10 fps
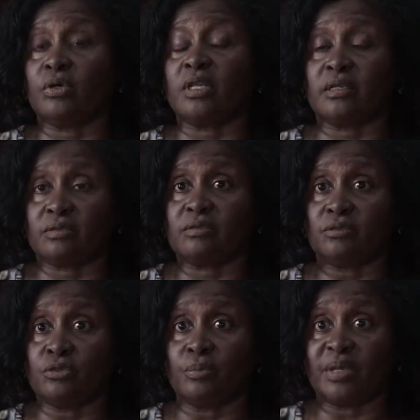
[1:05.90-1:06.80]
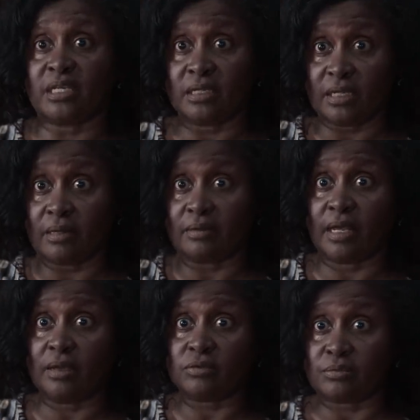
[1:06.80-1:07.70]
with her son in tow. The
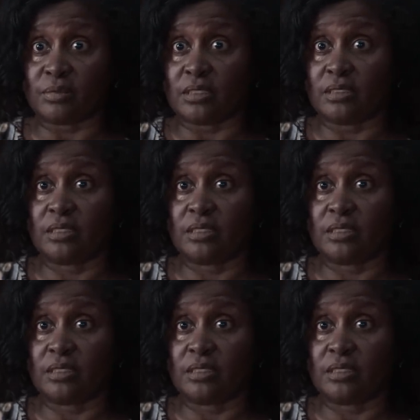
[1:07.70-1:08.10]
next day,